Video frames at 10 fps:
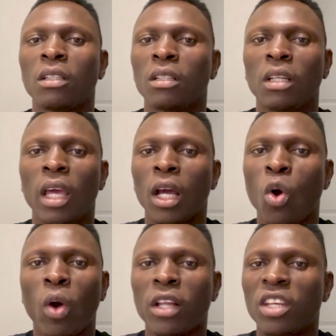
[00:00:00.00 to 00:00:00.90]
a
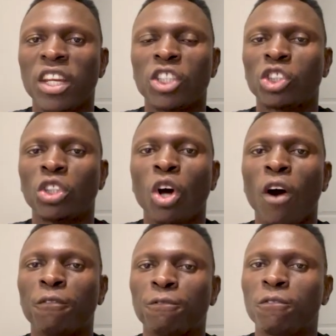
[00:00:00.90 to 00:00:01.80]
concatenation
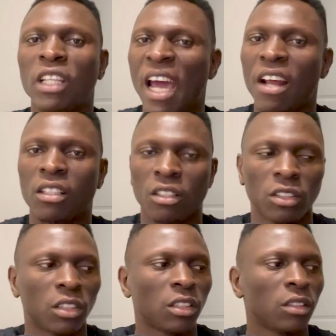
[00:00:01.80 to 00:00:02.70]
of
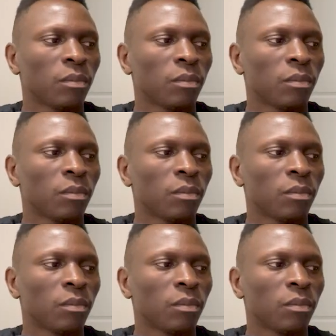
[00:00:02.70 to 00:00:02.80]
characters,